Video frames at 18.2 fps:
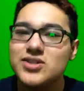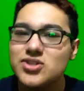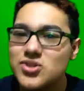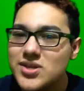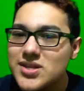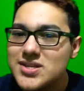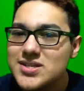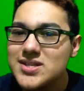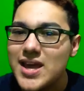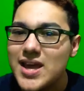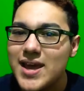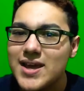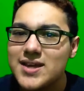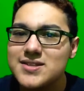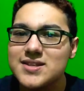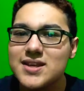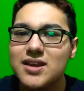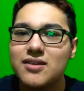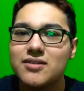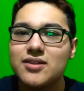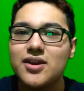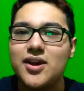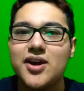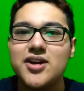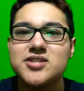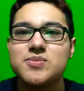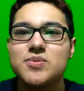tries to exit out of the
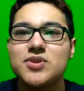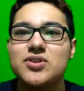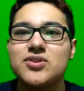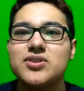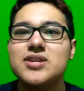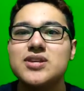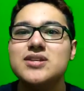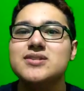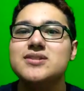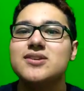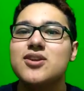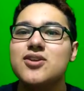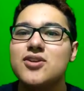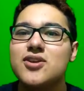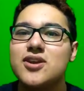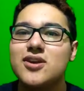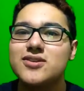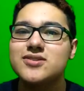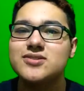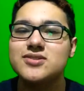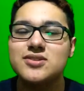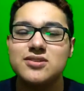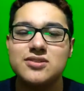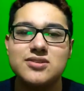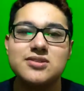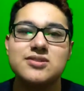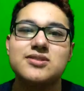hospital. The
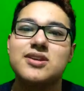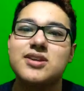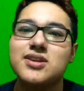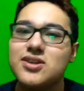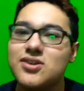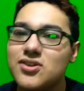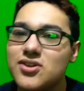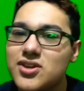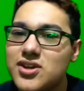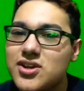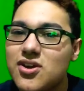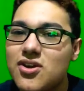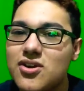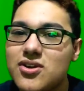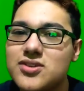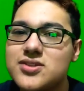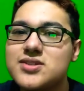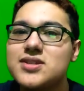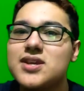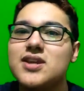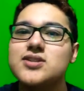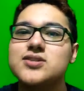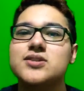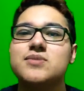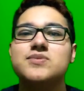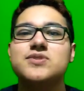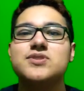security guards
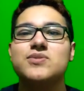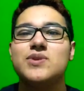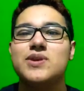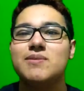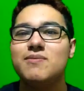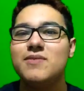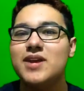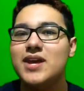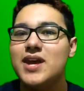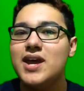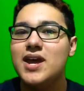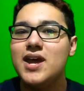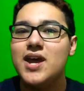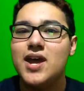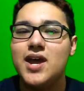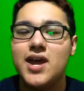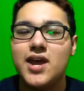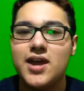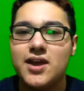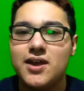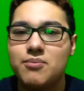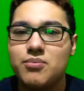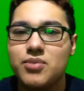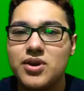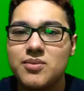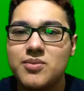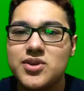catch up to him
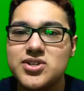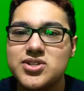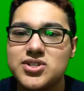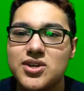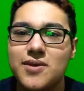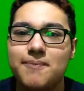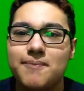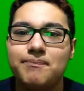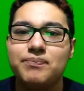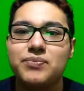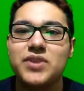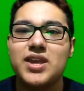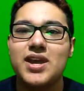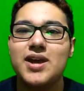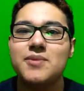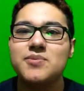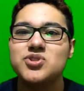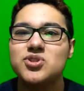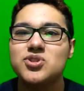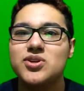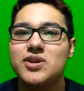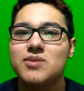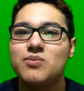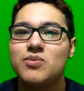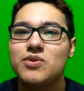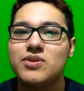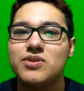and pretty much capture
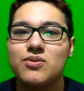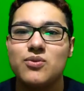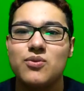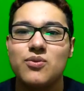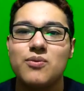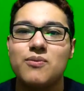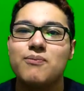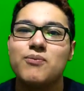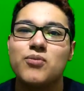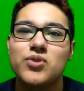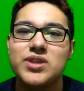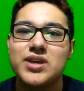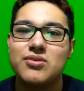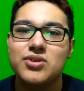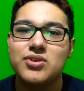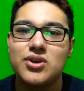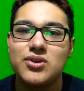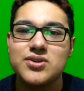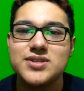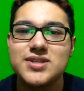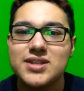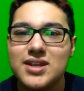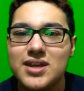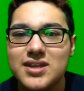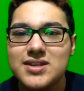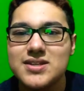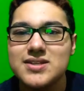him without noticing
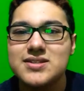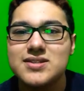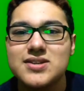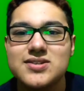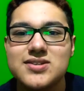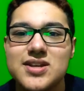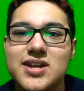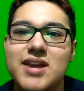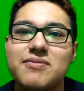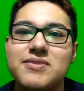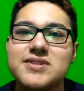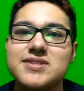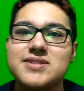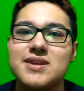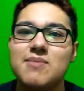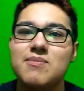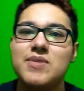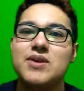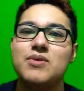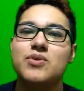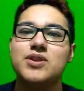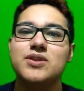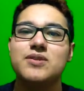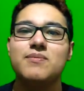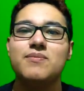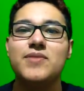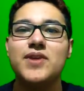that he doesn't have the symbiote
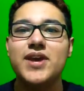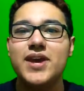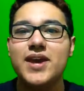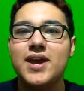with him.